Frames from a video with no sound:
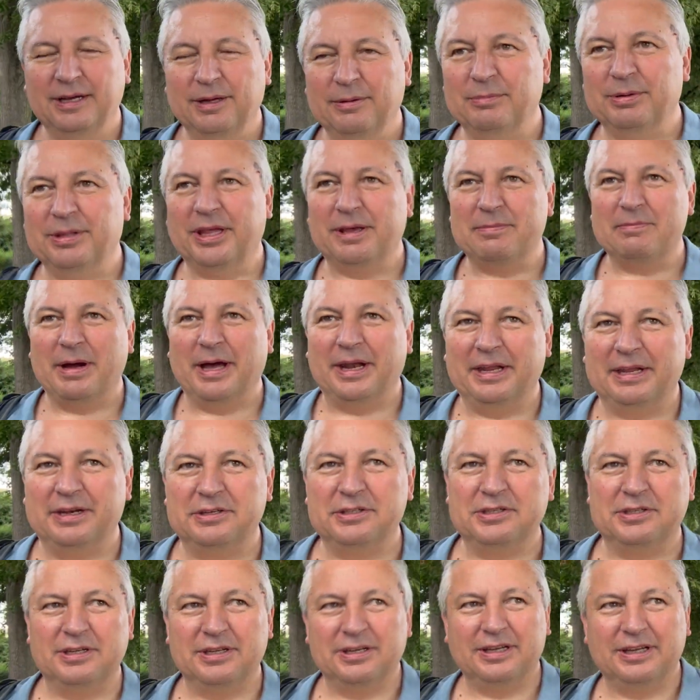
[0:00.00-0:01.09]
but they
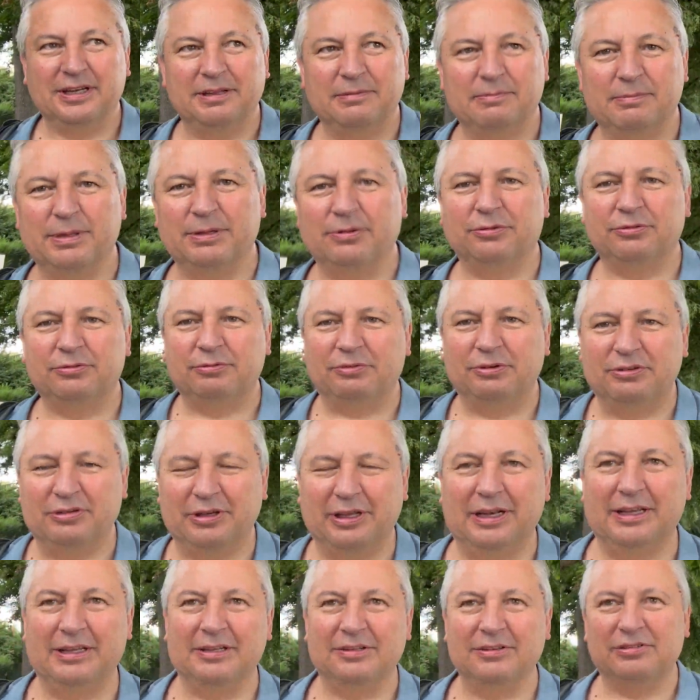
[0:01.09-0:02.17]
managed, and it builds
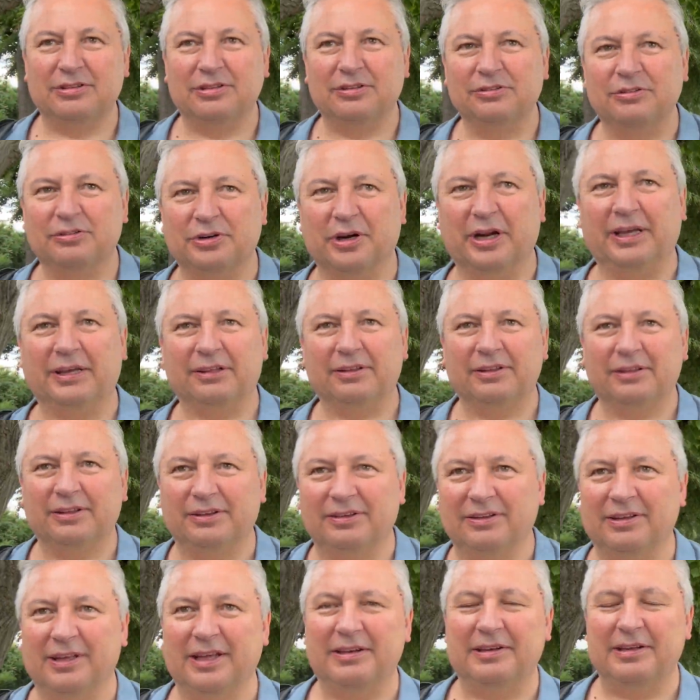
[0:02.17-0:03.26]
resilience and strength, and
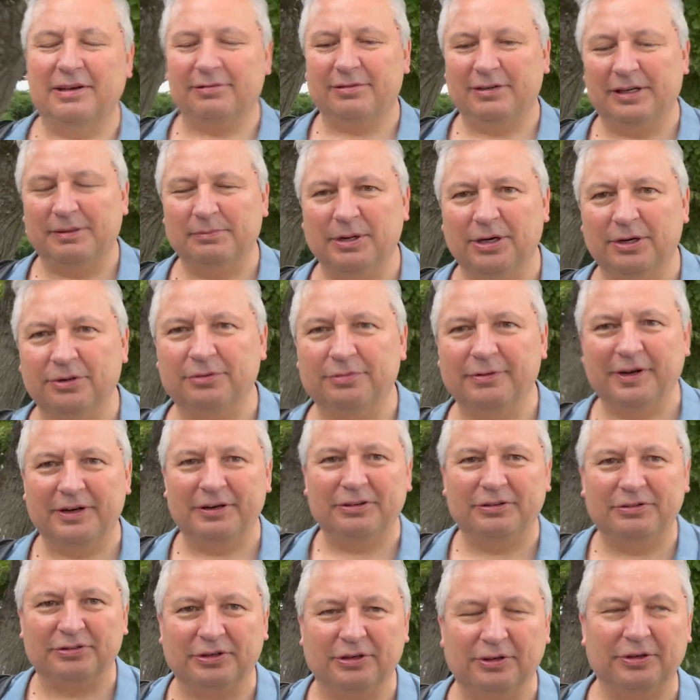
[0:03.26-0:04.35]
they're definitely both very
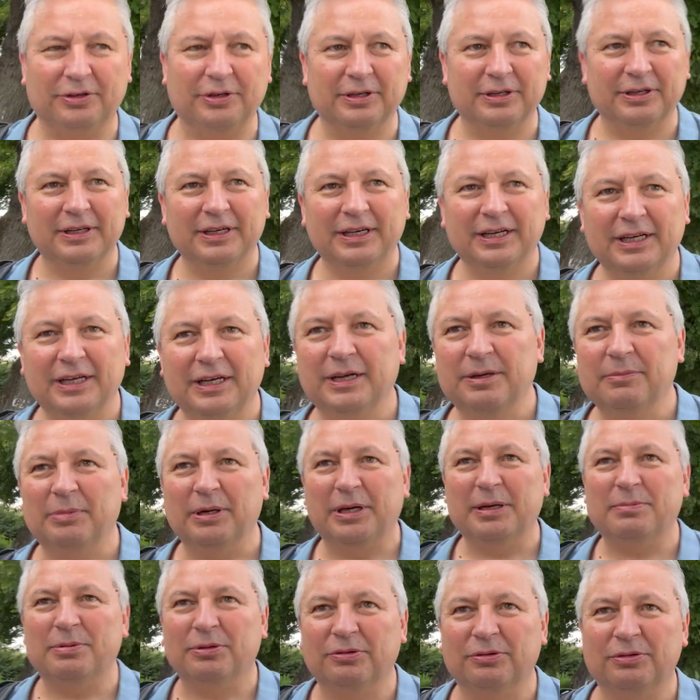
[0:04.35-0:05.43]
strong
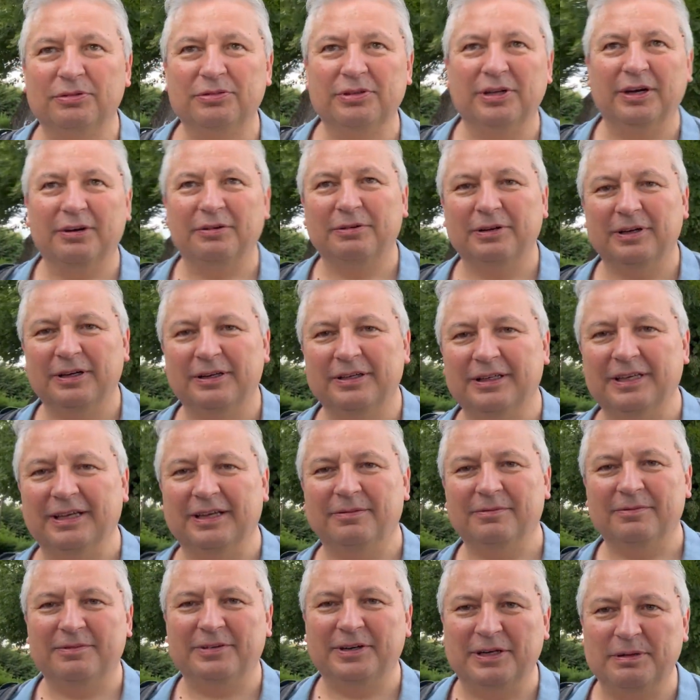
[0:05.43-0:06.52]
people, so yeah,
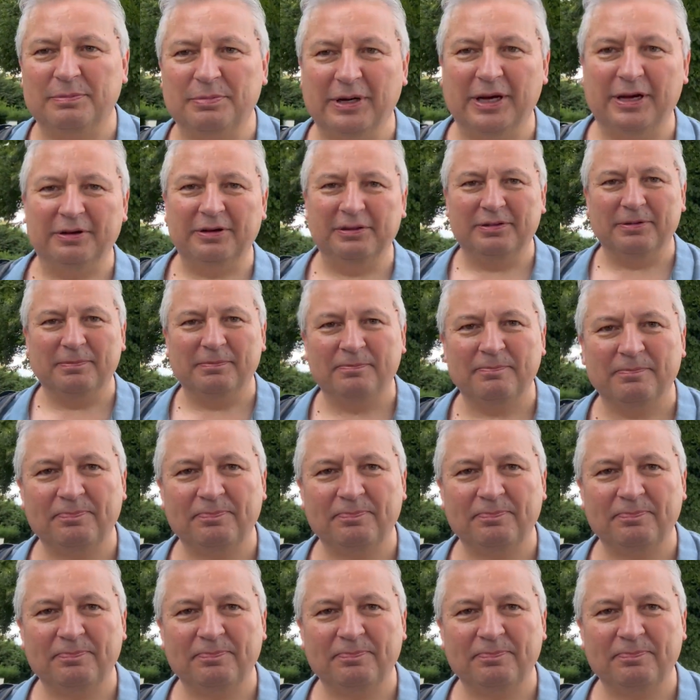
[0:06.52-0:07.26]
very proud of them.